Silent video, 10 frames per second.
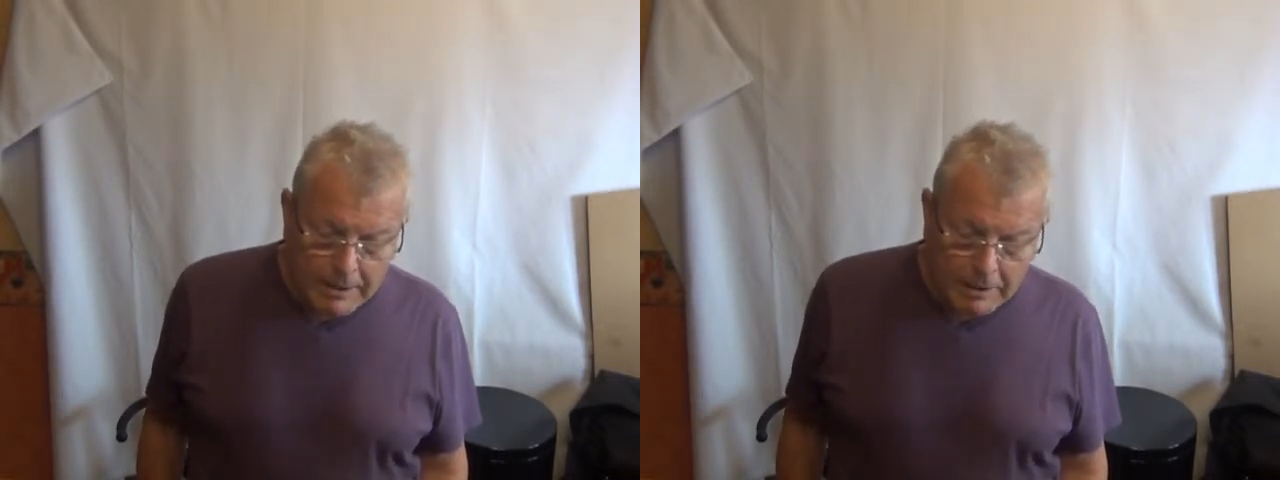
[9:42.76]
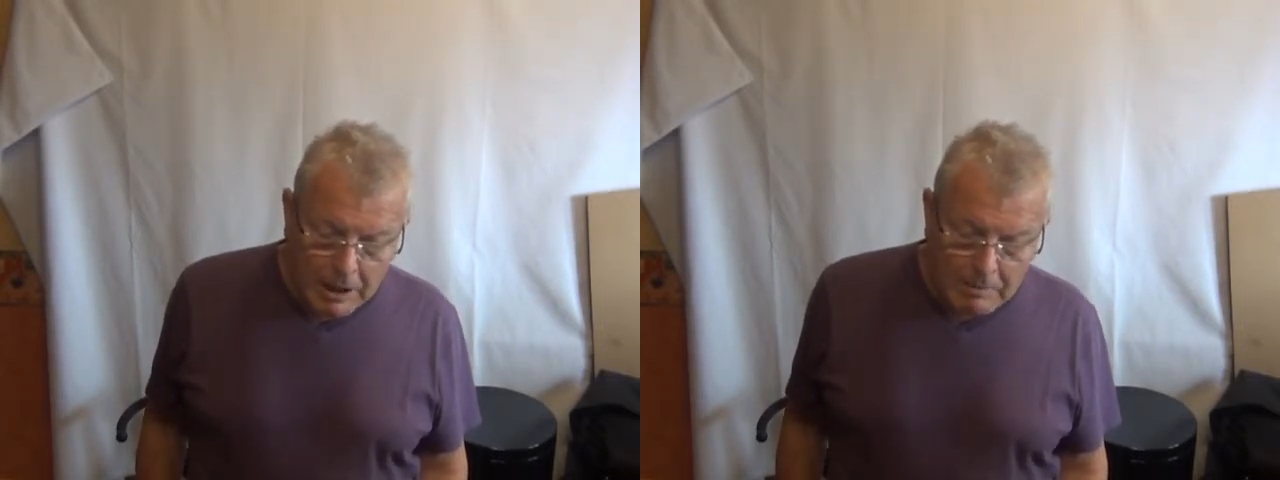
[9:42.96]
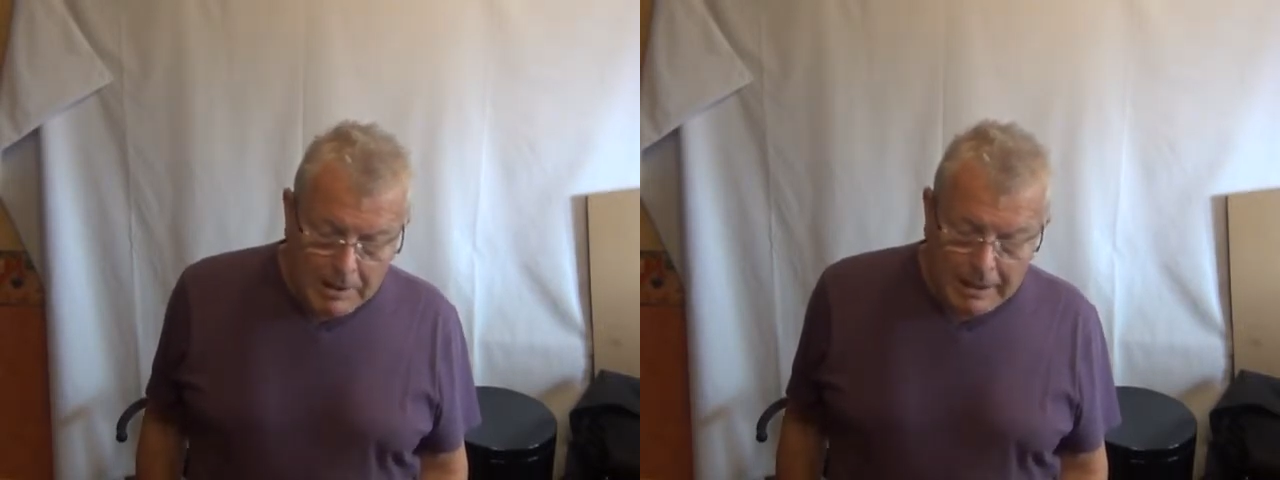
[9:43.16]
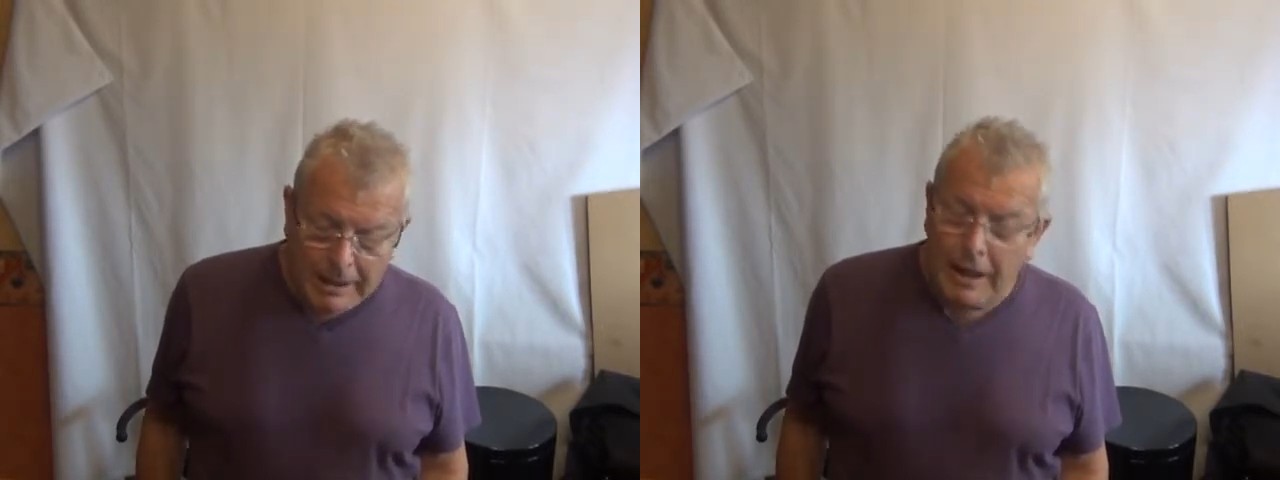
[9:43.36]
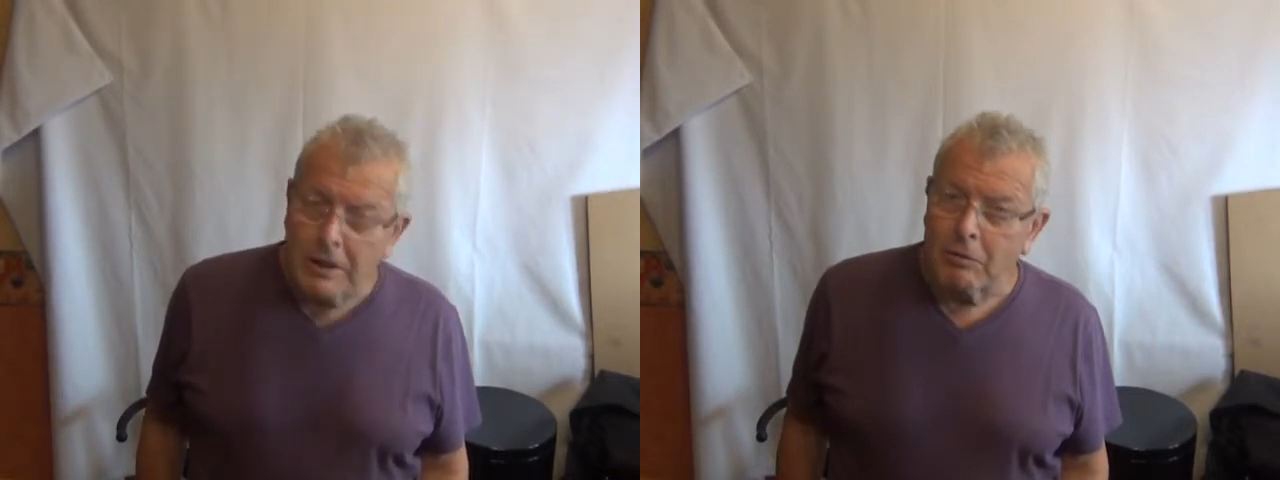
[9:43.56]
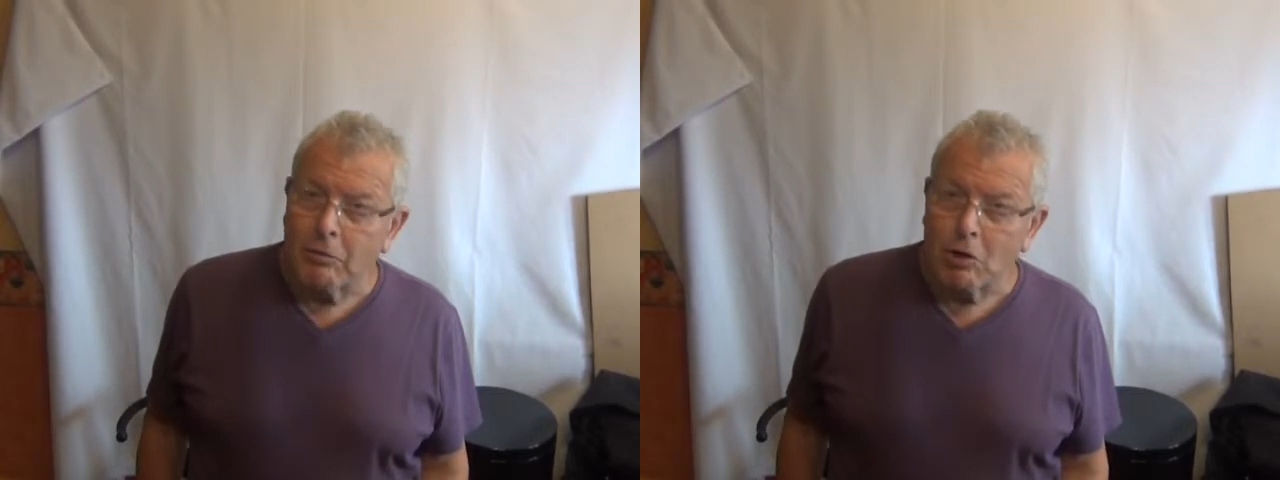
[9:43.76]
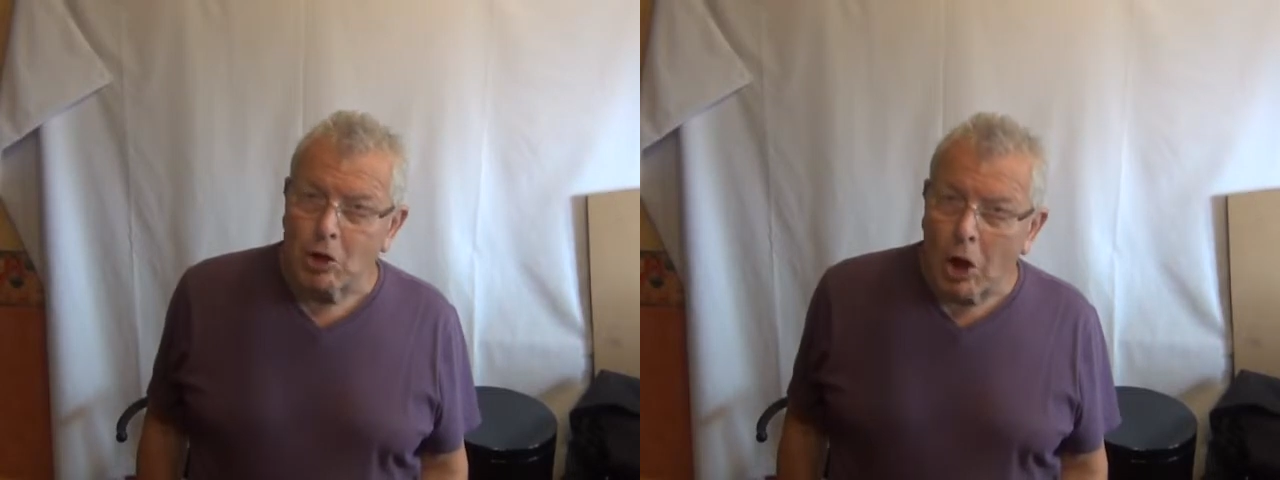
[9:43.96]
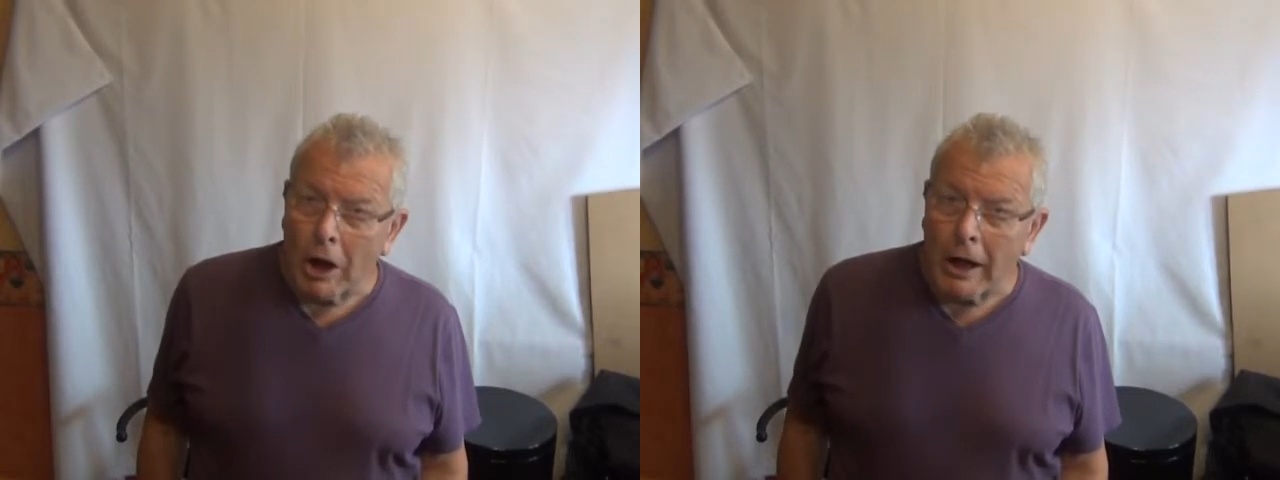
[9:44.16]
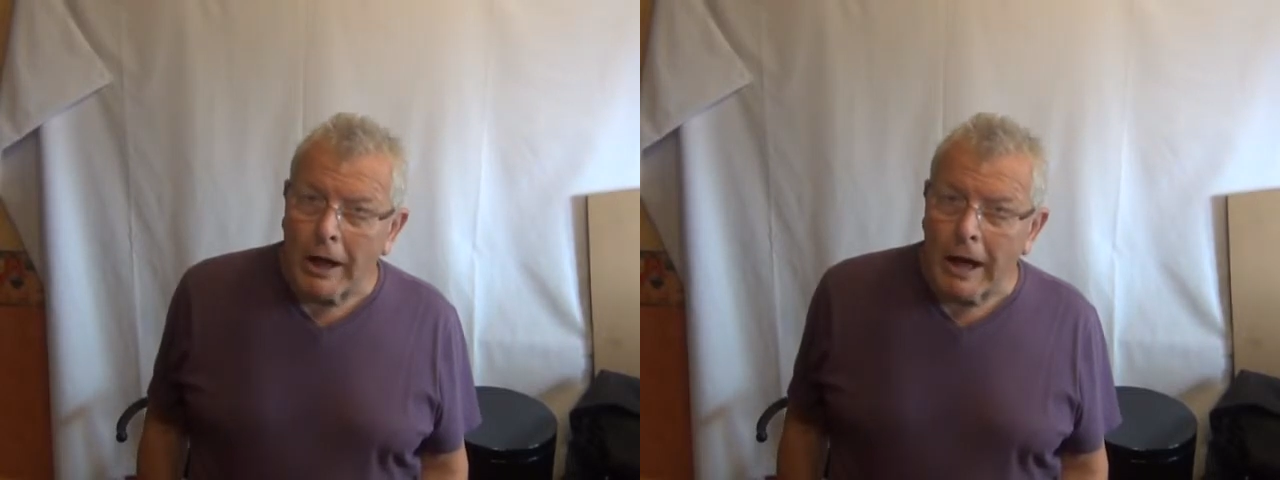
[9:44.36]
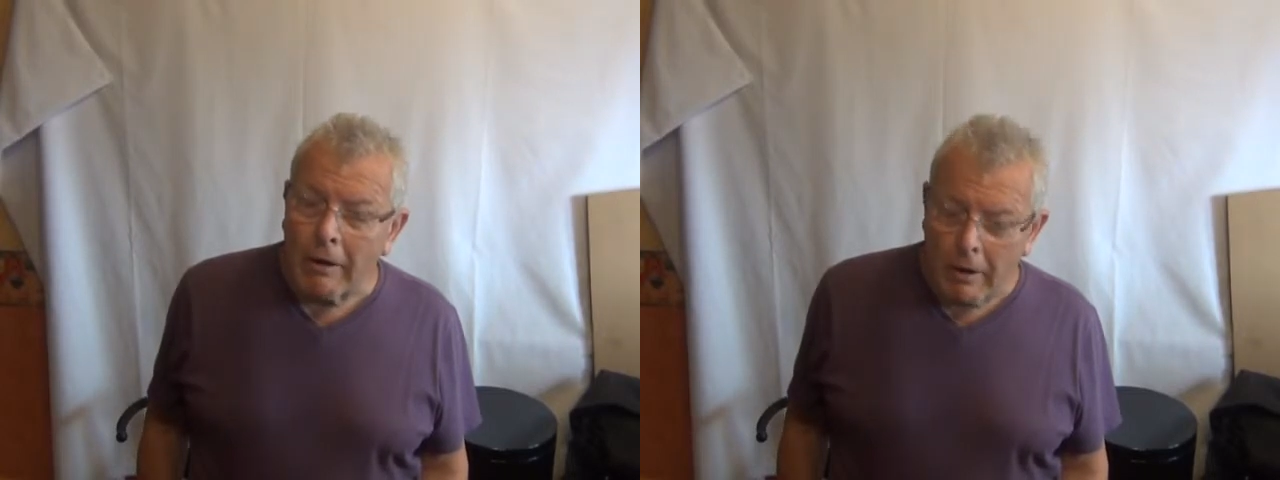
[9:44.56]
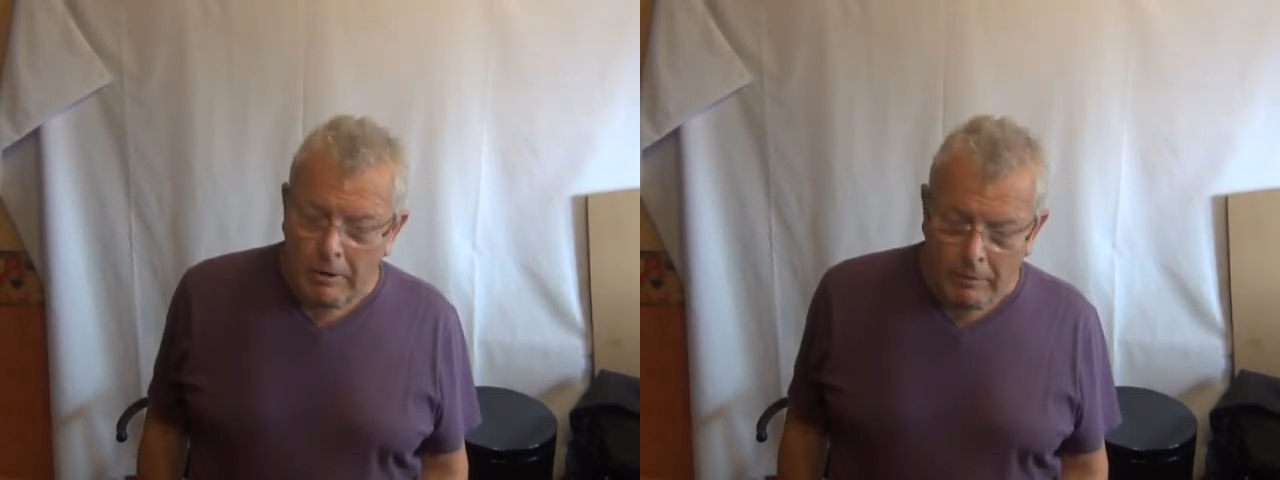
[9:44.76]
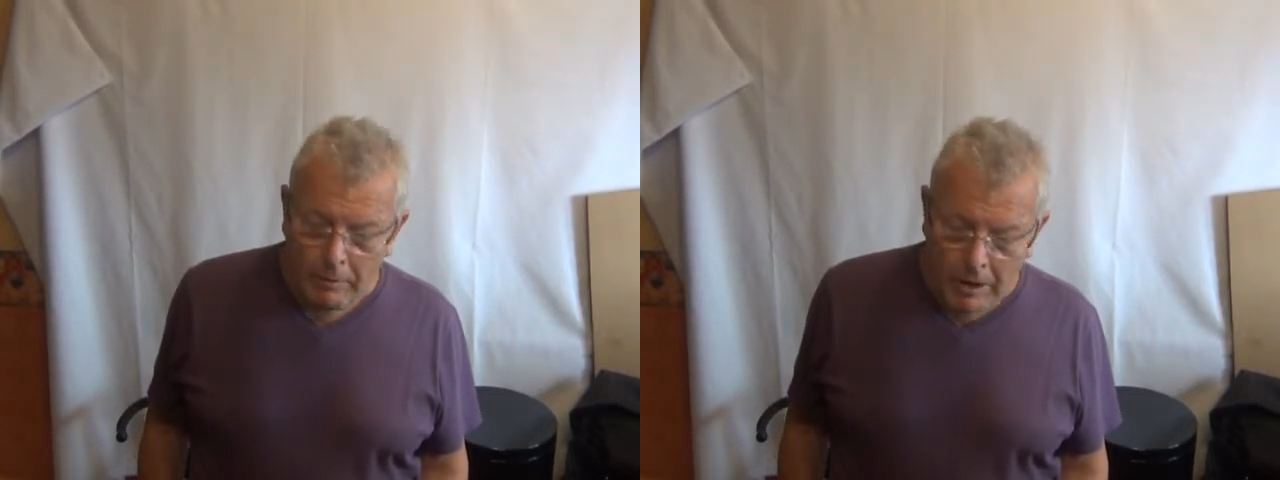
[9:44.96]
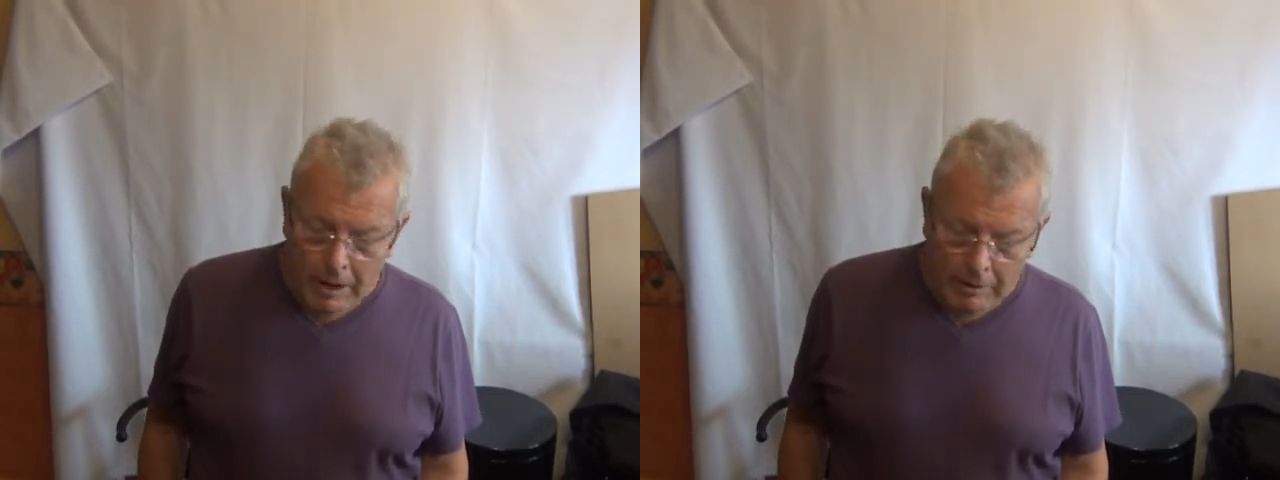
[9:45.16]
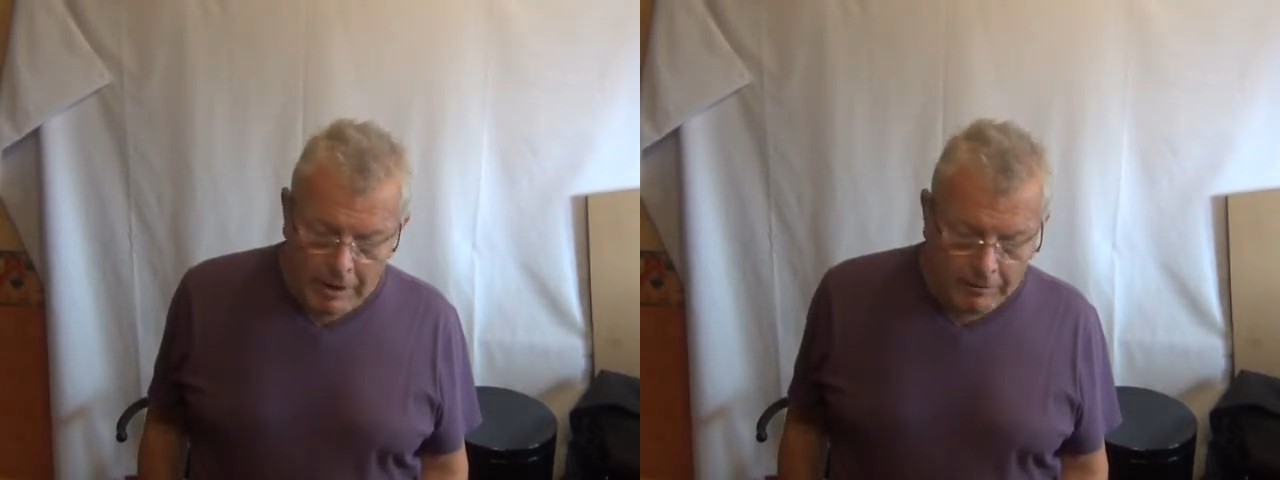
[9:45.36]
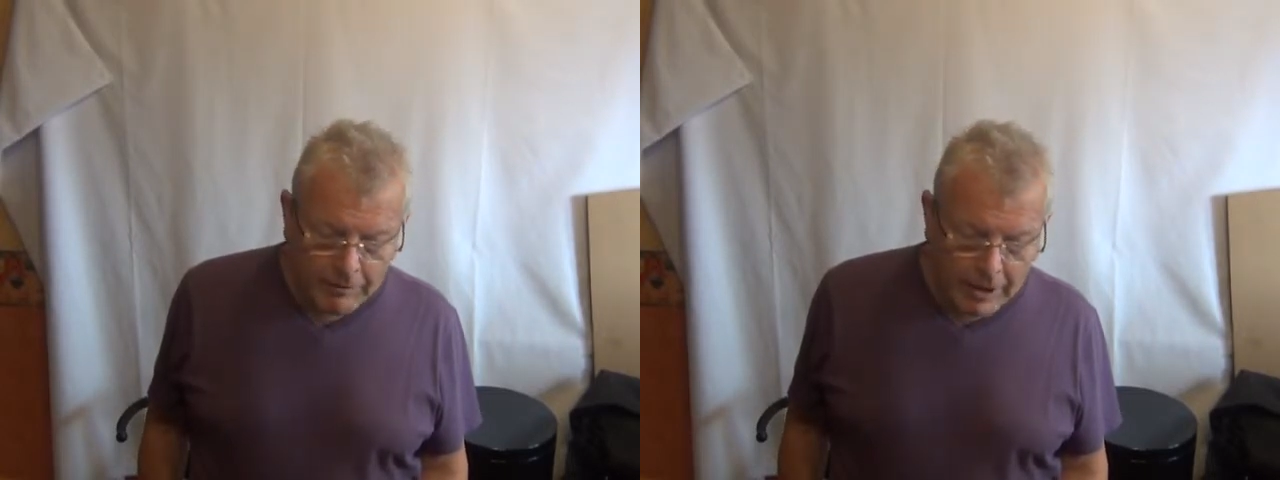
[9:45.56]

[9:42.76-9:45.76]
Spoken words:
It's going to be a case of trial and error in